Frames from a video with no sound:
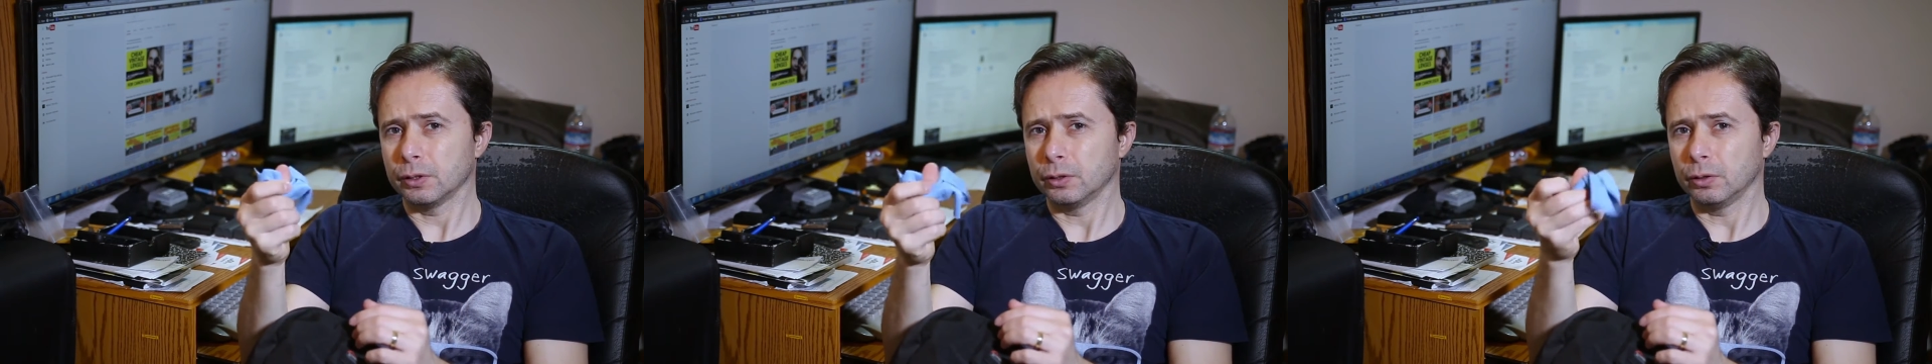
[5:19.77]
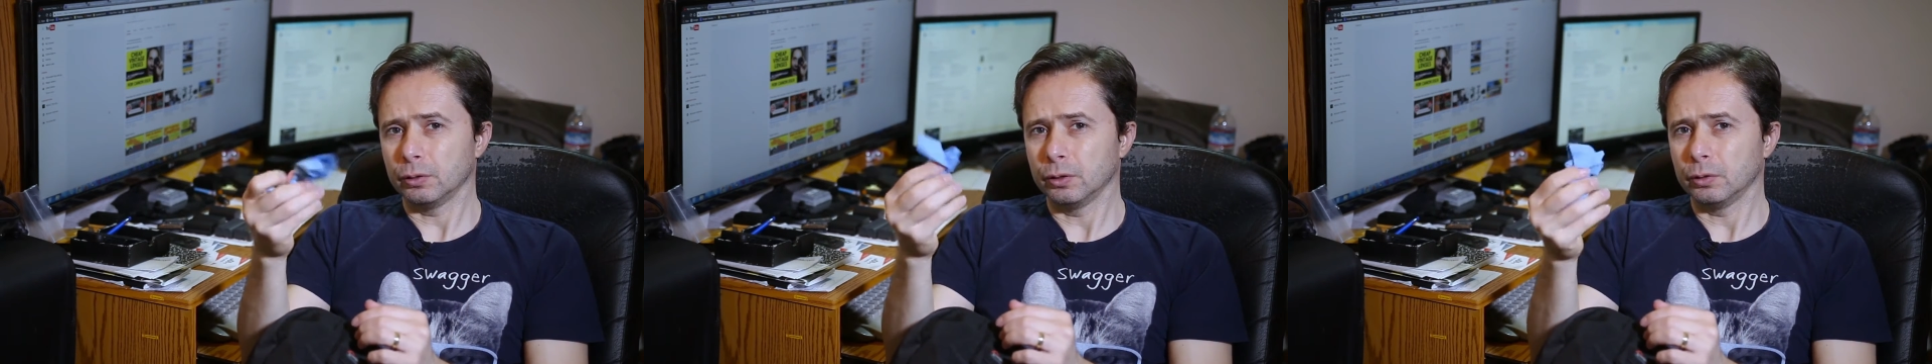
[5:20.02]
you
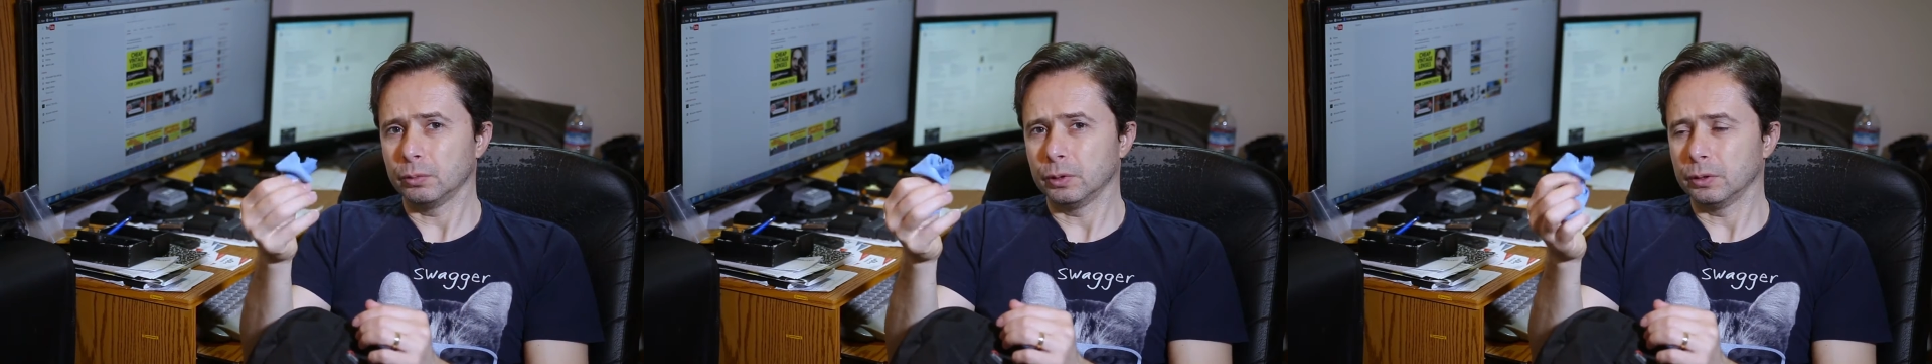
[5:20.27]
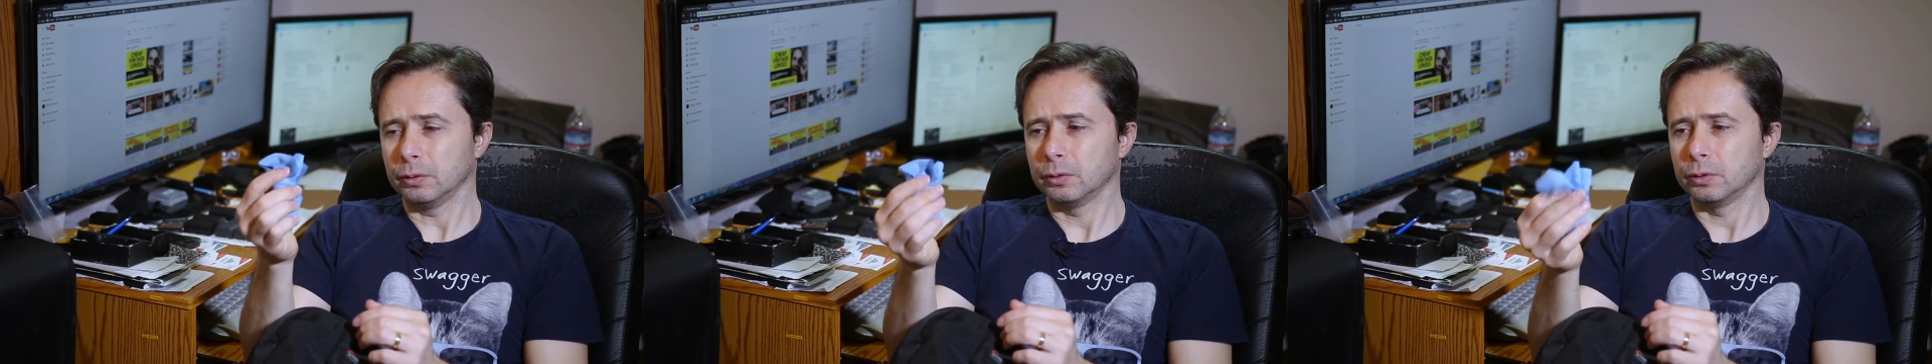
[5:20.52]
know, you don't
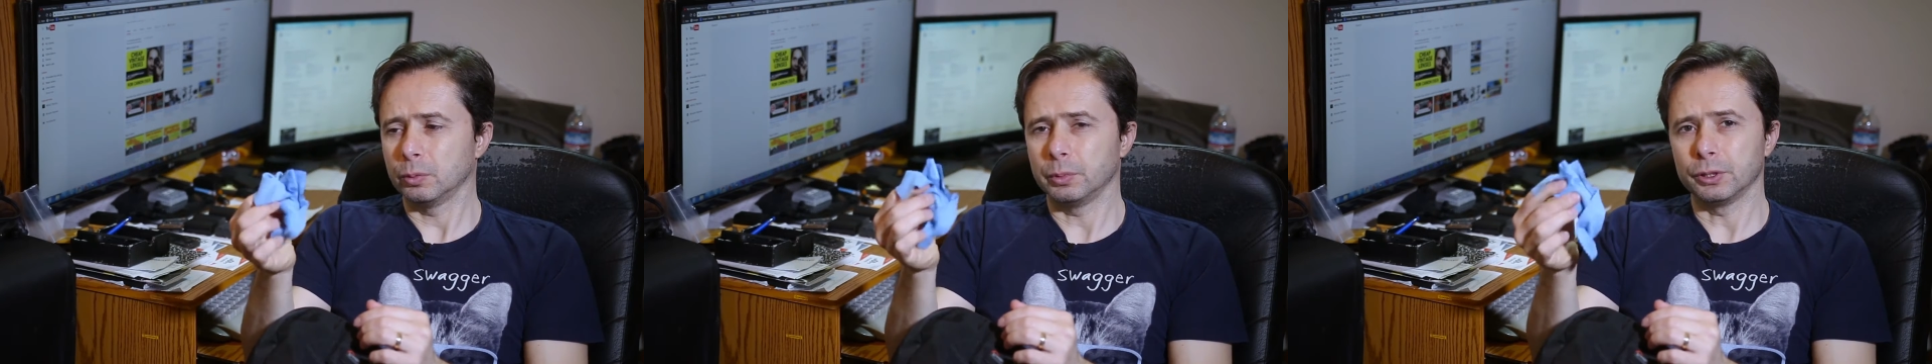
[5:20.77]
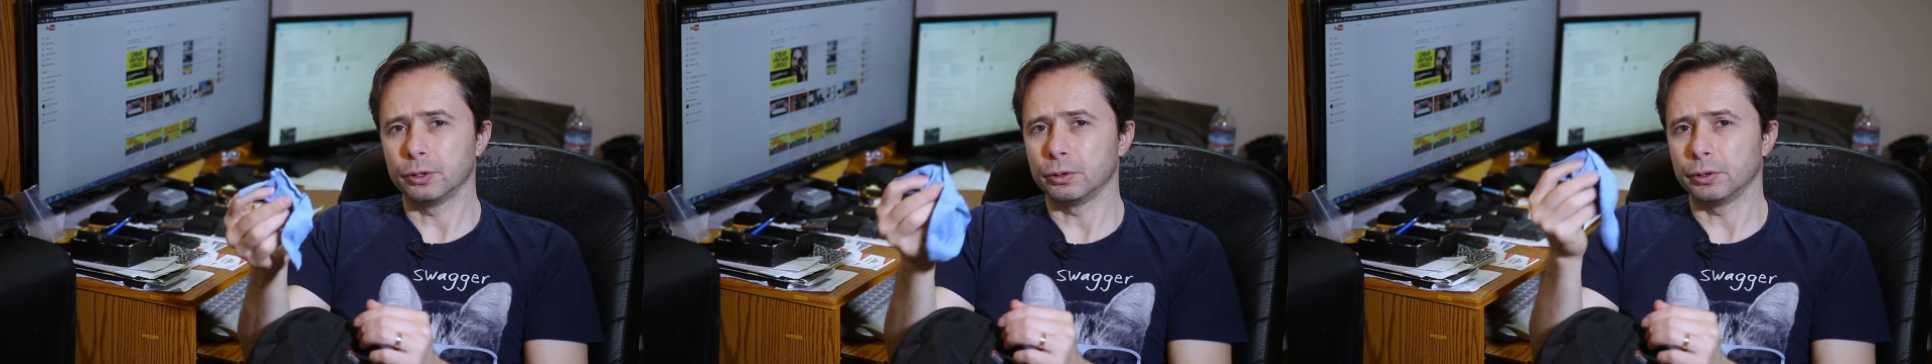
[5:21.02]
want to
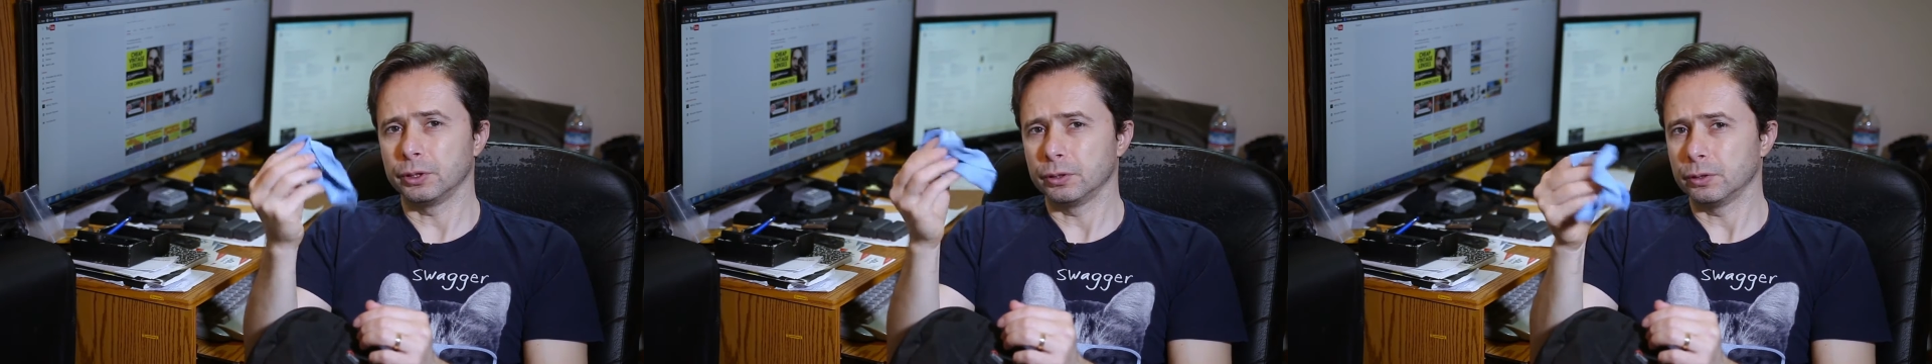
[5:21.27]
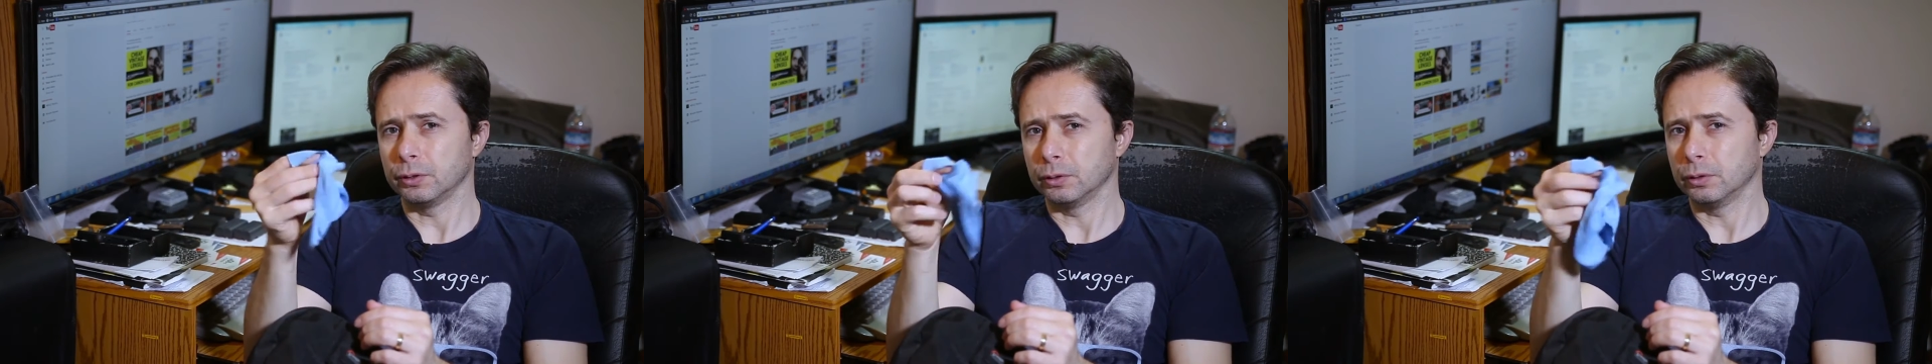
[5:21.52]
be dirty,
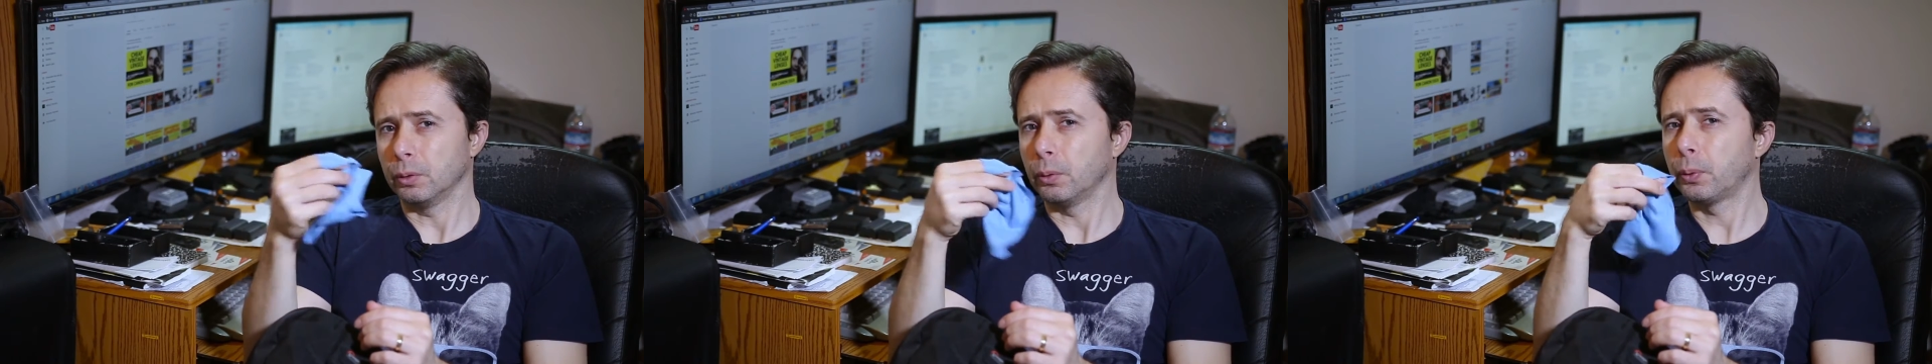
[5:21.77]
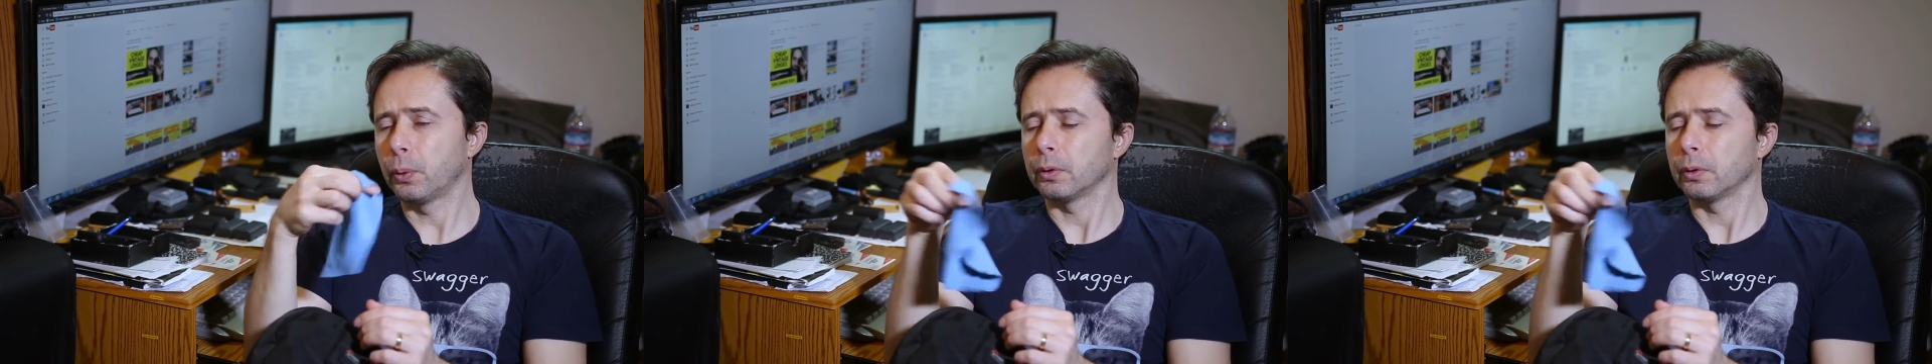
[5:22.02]
so